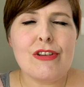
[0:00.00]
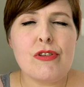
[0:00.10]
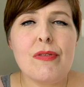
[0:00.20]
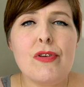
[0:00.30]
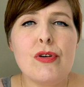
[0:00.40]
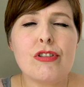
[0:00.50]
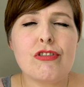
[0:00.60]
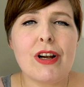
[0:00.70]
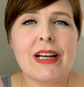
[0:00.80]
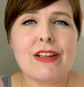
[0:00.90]
So if you're
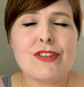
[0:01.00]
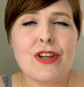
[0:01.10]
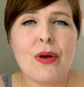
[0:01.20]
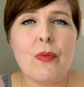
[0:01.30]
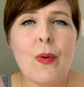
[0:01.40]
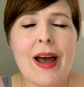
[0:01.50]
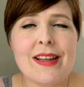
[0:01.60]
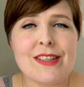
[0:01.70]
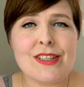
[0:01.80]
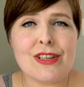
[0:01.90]
struggling to know
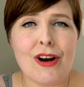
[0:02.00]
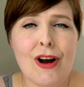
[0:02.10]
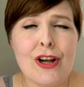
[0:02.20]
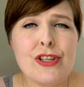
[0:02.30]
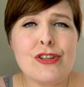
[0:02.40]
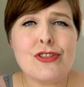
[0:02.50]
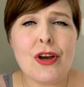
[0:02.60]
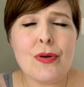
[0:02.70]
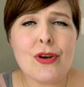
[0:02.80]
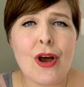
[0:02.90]
where to start and you
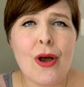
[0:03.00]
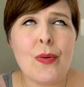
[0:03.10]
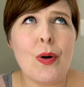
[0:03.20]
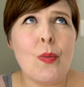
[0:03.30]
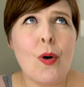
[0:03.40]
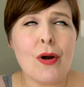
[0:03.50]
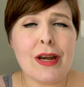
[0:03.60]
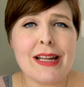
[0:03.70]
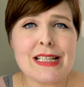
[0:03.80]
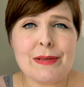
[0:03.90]
don't know what
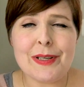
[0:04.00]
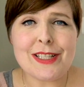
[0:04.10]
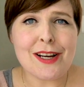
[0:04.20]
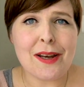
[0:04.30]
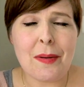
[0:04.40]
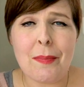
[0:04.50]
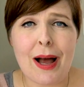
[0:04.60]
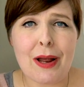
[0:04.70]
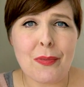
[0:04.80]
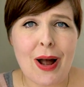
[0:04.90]
needs to be done
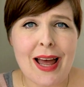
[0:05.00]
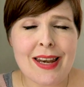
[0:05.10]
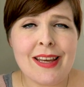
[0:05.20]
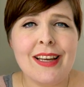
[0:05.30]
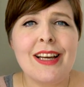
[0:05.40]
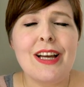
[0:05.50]
by when,